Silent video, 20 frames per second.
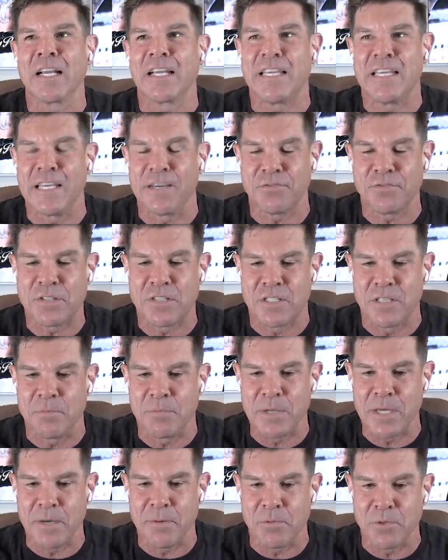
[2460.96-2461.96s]
gift to
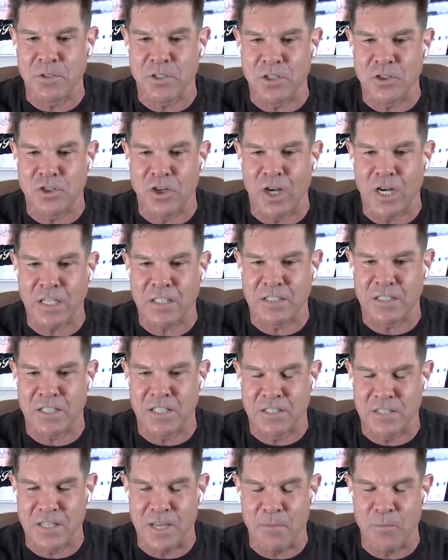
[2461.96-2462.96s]
be able to talk
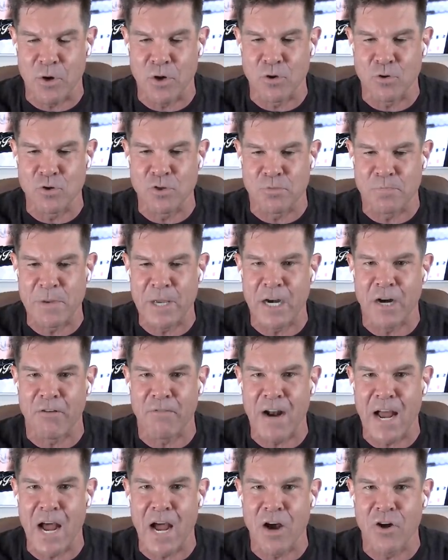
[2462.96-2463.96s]
to someone who's been
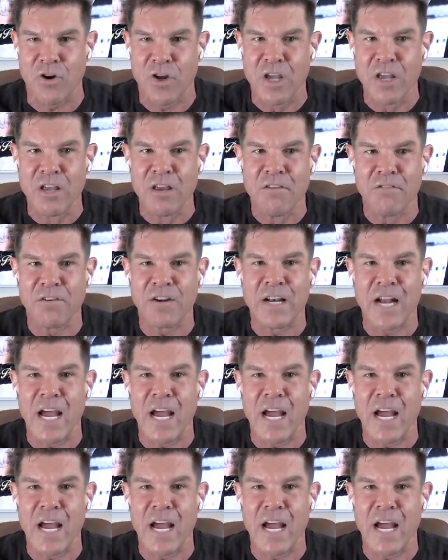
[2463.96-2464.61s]
around for